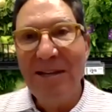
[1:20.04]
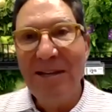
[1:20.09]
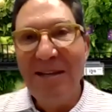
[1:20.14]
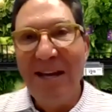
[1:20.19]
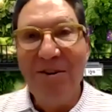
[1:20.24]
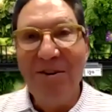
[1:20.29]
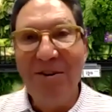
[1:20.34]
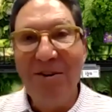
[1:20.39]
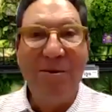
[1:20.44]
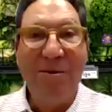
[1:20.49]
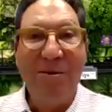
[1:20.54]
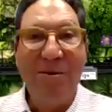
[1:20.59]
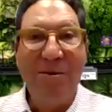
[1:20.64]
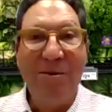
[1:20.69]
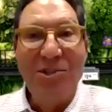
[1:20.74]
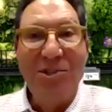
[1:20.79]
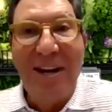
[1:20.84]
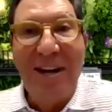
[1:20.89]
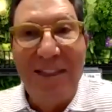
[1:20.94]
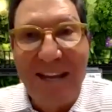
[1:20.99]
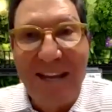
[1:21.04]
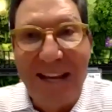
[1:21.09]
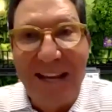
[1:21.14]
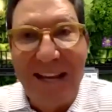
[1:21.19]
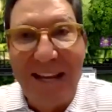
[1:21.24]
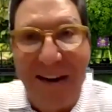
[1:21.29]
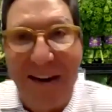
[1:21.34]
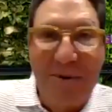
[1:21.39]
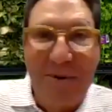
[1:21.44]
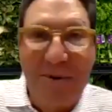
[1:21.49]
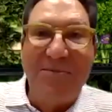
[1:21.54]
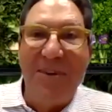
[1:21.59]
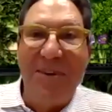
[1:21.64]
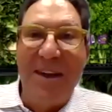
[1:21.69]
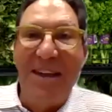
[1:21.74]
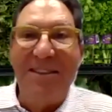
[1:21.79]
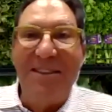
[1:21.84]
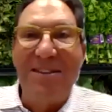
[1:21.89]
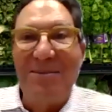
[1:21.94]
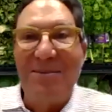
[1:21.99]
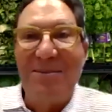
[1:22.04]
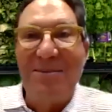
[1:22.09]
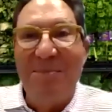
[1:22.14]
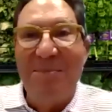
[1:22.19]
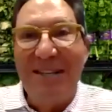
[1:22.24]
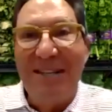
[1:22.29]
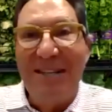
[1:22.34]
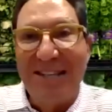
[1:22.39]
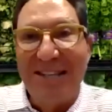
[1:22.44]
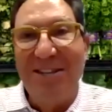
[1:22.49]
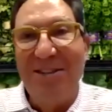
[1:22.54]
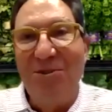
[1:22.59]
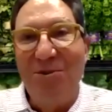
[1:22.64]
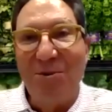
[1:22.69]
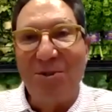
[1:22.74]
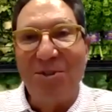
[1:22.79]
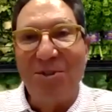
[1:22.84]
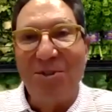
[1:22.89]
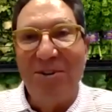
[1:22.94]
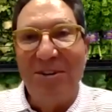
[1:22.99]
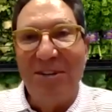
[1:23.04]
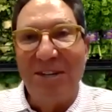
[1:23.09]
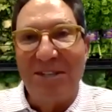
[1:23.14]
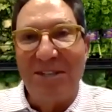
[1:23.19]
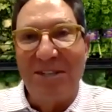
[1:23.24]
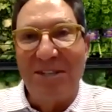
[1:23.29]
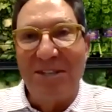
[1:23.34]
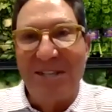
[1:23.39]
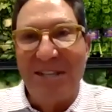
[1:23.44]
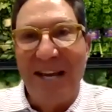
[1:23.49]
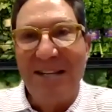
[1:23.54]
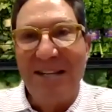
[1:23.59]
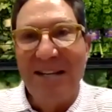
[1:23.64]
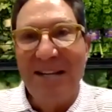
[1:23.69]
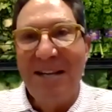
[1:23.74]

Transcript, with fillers: And no question, I think everyone's faith has been tested to a certain extent